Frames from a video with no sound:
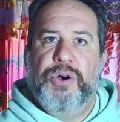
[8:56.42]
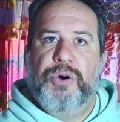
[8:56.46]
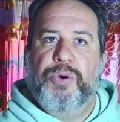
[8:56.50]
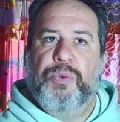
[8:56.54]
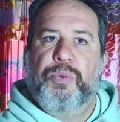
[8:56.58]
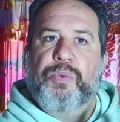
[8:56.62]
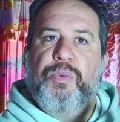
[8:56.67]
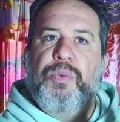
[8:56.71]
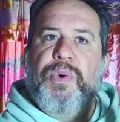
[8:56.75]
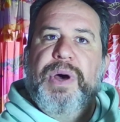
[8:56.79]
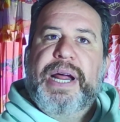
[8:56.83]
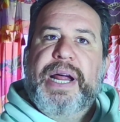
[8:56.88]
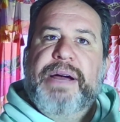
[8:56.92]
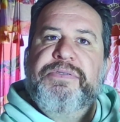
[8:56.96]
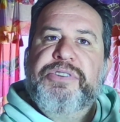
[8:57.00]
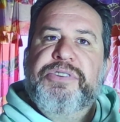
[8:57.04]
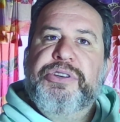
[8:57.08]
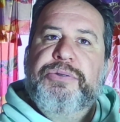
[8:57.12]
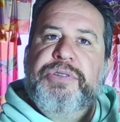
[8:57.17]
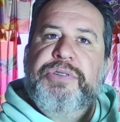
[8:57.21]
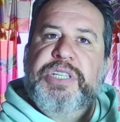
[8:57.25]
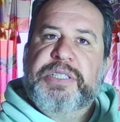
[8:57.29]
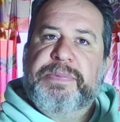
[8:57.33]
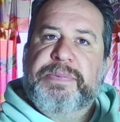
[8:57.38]
Whatever
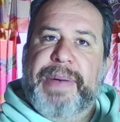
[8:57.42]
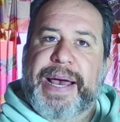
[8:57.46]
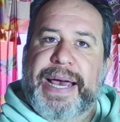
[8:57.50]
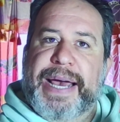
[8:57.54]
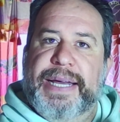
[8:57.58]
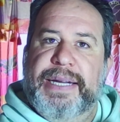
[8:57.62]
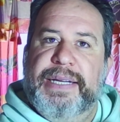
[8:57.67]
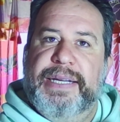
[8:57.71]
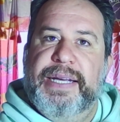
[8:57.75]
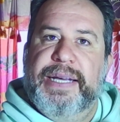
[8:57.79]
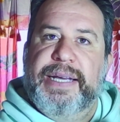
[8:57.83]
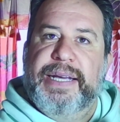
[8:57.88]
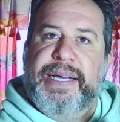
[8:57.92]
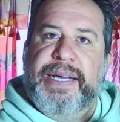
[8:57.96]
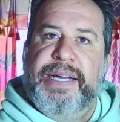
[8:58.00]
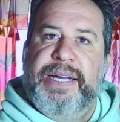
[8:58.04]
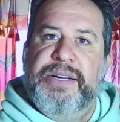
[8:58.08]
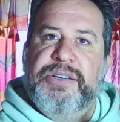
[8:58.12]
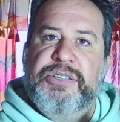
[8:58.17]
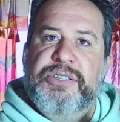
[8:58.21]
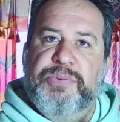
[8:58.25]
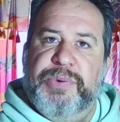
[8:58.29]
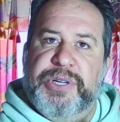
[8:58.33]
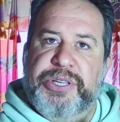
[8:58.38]
you just made,
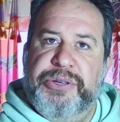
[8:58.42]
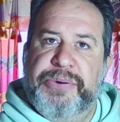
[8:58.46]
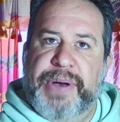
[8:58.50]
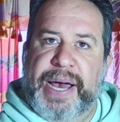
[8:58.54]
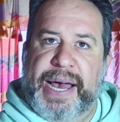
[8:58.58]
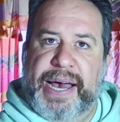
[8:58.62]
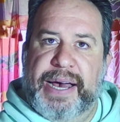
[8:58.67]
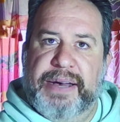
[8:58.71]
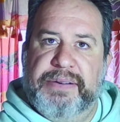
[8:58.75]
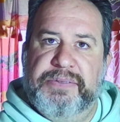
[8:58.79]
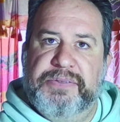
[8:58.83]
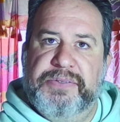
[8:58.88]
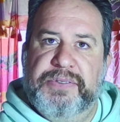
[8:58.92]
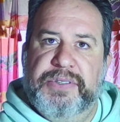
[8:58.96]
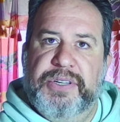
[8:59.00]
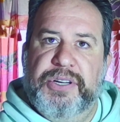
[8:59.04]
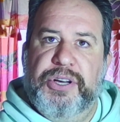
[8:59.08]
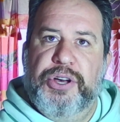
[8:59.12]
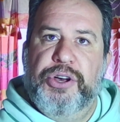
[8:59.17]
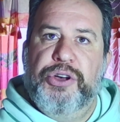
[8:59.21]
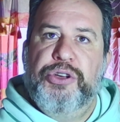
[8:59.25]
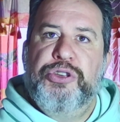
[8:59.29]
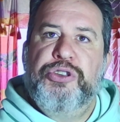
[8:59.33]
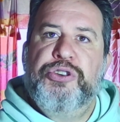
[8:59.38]
here's what you have.
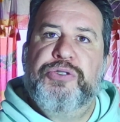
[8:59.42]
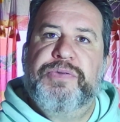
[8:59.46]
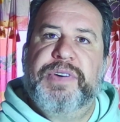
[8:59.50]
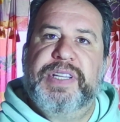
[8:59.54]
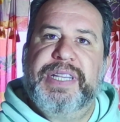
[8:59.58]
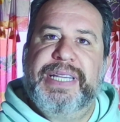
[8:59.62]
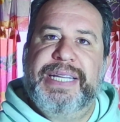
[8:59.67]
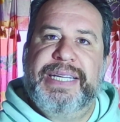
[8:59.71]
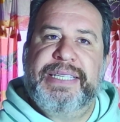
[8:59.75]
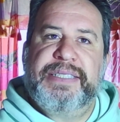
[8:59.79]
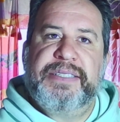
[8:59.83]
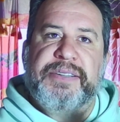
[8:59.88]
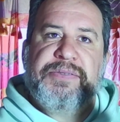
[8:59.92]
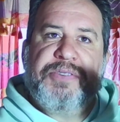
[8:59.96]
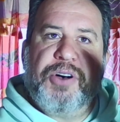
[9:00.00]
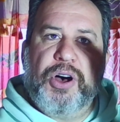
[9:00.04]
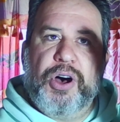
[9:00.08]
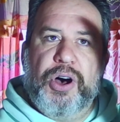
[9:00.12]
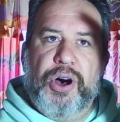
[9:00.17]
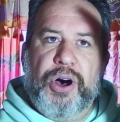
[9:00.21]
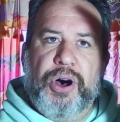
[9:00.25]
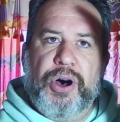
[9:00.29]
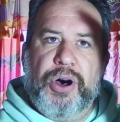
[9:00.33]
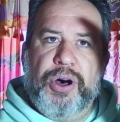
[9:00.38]
You have a list of
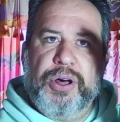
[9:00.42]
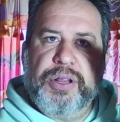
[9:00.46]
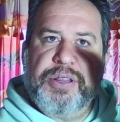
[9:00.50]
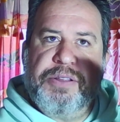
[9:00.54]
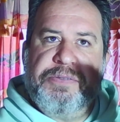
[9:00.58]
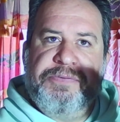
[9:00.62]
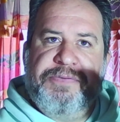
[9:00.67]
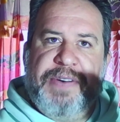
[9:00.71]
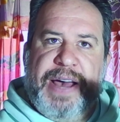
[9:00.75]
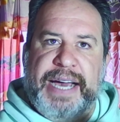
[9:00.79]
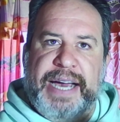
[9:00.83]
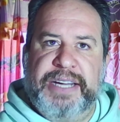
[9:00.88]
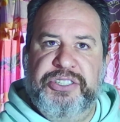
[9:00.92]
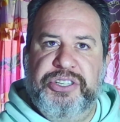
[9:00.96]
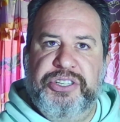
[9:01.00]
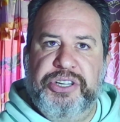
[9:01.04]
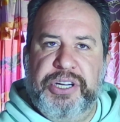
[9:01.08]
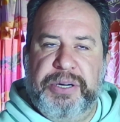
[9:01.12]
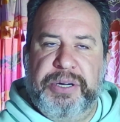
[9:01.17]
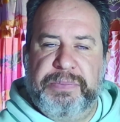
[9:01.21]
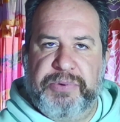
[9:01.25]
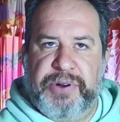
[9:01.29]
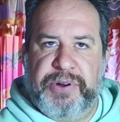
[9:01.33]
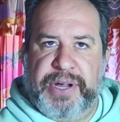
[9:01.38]
all the facts you're
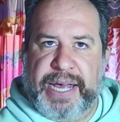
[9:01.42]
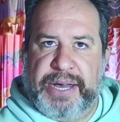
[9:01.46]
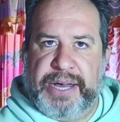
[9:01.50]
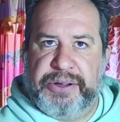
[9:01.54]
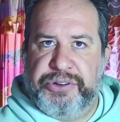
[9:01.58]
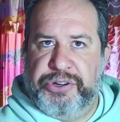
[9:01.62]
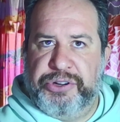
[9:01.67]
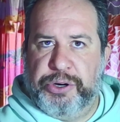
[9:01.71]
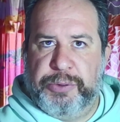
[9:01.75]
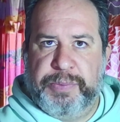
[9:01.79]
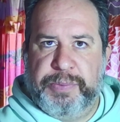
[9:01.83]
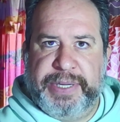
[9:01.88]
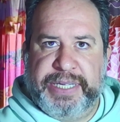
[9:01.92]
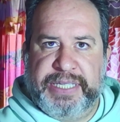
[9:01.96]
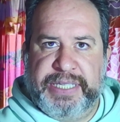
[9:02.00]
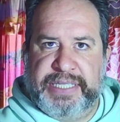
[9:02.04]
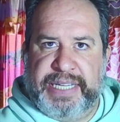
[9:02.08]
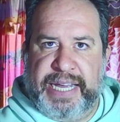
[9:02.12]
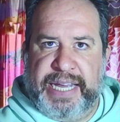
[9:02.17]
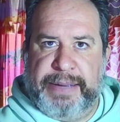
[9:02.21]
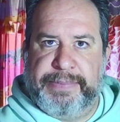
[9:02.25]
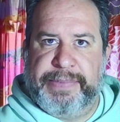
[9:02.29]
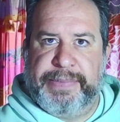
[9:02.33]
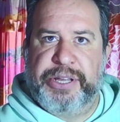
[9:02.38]
going to bring out in your opening
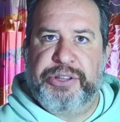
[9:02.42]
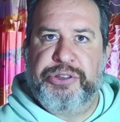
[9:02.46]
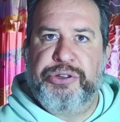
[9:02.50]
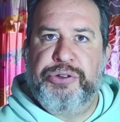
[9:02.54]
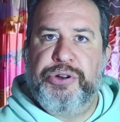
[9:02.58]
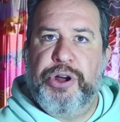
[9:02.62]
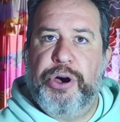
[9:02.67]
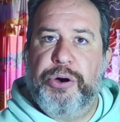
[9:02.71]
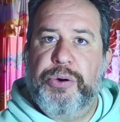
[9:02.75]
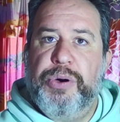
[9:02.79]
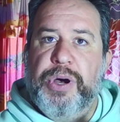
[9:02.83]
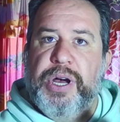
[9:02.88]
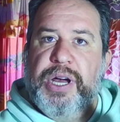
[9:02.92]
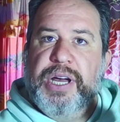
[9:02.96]
statement. You know